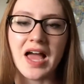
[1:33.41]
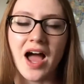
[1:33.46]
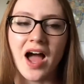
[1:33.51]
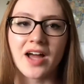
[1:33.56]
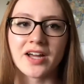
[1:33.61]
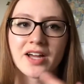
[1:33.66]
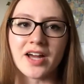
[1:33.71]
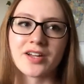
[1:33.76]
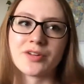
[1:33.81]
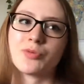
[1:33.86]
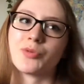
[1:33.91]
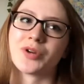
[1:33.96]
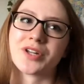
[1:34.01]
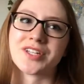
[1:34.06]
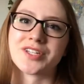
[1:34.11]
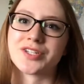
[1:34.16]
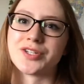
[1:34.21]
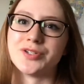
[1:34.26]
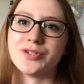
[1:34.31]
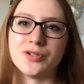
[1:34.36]
I kind of
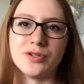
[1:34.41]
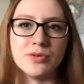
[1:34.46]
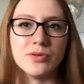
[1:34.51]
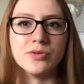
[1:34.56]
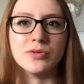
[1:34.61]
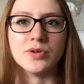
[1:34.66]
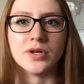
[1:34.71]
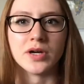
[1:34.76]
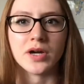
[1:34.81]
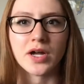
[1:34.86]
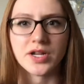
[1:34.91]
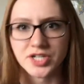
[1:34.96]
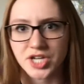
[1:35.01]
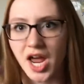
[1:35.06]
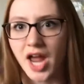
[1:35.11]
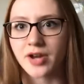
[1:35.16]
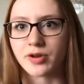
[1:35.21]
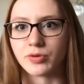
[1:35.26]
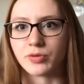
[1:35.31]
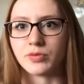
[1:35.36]
wanted to do a
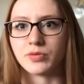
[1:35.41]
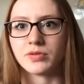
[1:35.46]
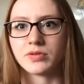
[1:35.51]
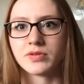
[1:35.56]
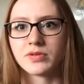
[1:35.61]
channel